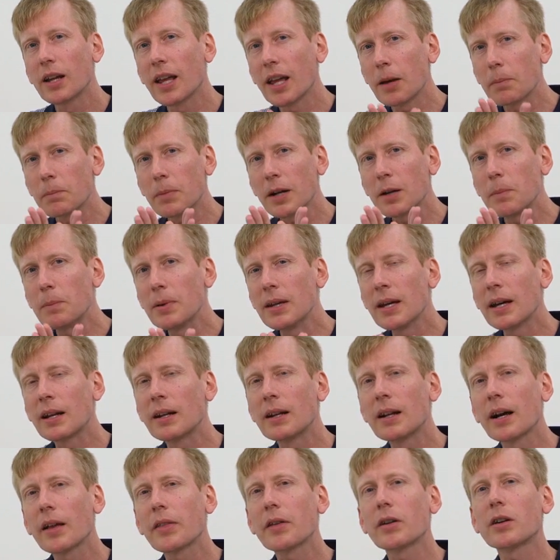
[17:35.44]
it might be
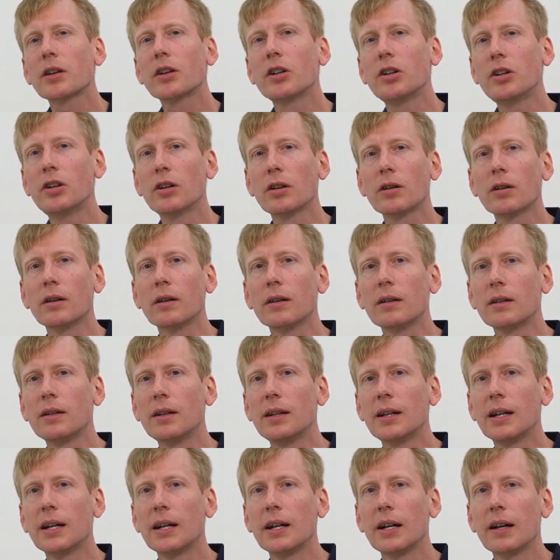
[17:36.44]
another
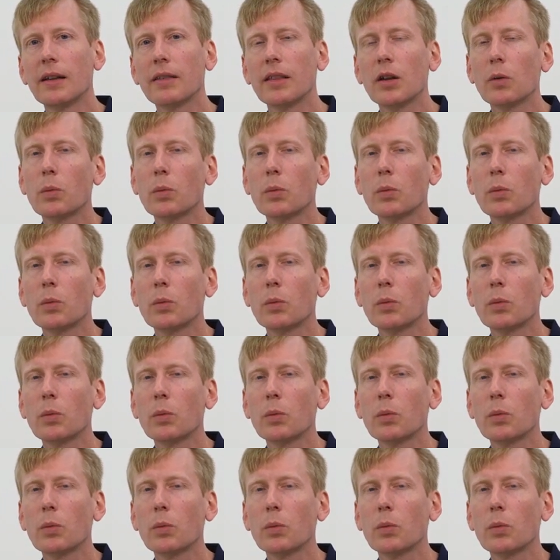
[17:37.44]
good